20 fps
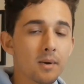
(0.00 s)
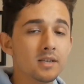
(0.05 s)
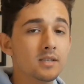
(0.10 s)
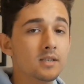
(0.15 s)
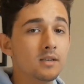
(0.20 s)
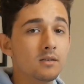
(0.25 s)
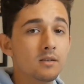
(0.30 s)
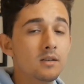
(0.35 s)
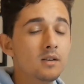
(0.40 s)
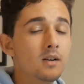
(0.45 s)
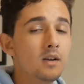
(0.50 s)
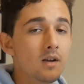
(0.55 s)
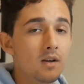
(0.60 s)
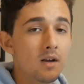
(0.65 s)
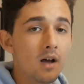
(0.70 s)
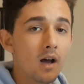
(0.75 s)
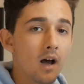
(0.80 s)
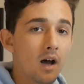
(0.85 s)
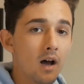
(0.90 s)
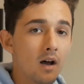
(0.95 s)
I did
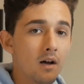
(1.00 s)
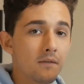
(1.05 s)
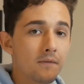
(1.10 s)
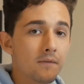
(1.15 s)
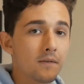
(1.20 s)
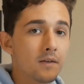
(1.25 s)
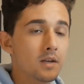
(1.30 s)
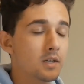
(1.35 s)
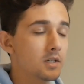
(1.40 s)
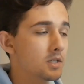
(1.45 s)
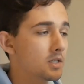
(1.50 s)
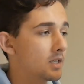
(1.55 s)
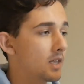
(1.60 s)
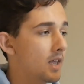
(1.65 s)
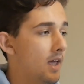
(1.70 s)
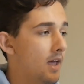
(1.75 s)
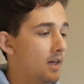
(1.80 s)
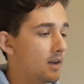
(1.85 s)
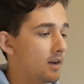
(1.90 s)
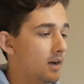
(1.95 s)
uh, finish
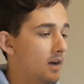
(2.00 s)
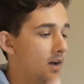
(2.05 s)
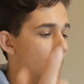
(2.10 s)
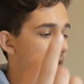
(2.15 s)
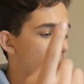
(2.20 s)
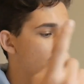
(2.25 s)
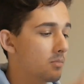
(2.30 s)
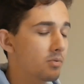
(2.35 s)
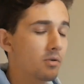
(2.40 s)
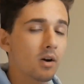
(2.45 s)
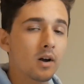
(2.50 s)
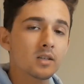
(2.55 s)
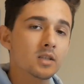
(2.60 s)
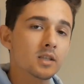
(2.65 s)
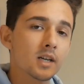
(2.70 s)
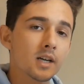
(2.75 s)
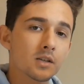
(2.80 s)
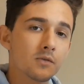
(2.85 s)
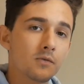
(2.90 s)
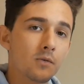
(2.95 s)
that uh,
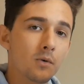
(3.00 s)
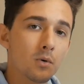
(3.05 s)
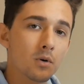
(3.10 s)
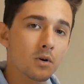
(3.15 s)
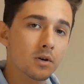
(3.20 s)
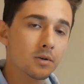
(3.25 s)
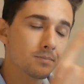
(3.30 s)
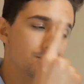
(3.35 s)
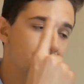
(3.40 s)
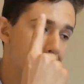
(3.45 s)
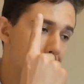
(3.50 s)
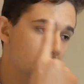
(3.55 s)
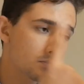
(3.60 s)
project for